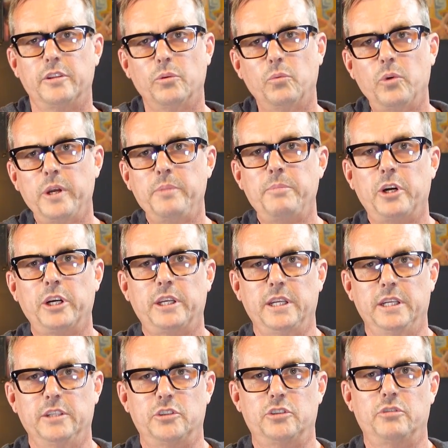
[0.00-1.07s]
the one
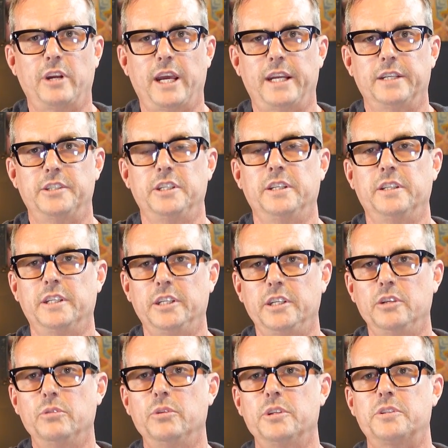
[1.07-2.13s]
marketing strategy that
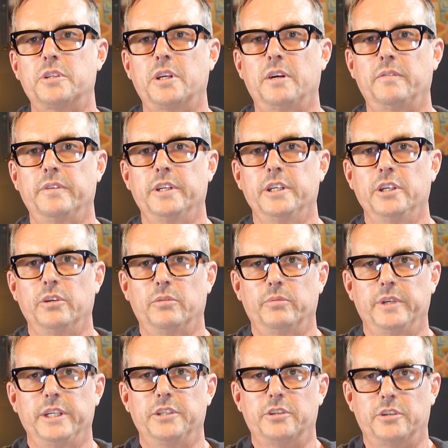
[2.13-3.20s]
you discovered in your
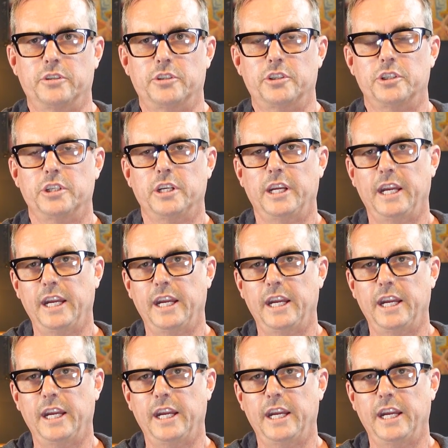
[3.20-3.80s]
research